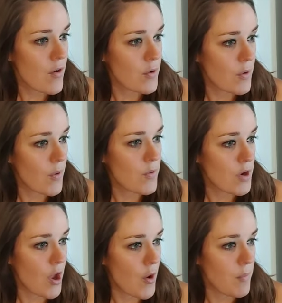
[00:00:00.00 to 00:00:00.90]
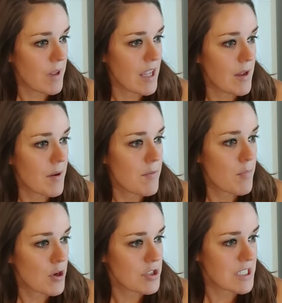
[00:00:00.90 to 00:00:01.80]
who know me
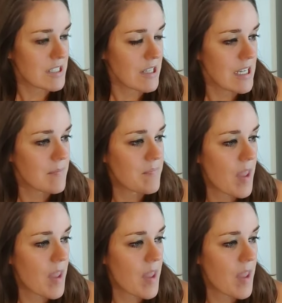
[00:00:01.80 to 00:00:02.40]
personally,